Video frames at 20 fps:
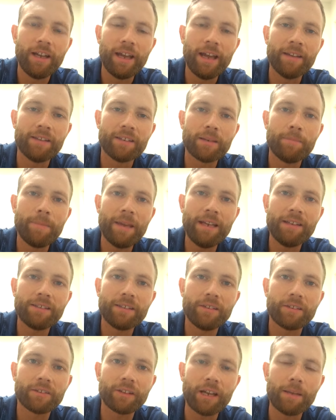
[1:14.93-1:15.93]
and to make
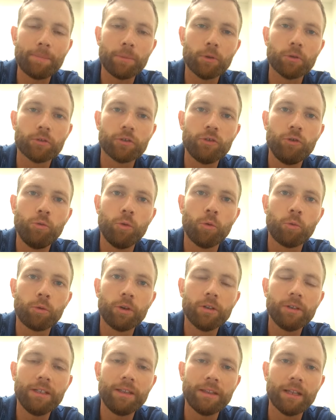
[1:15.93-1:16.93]
disciples who will
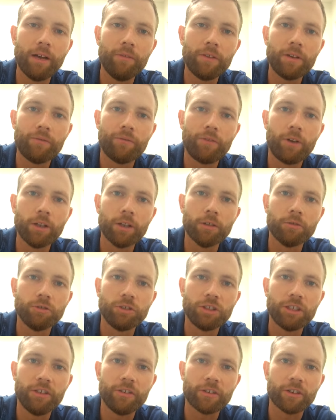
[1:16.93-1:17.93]
really love and follow
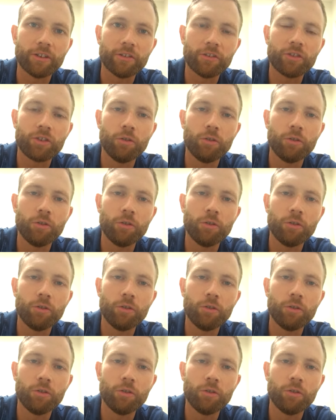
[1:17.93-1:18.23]
Jesus.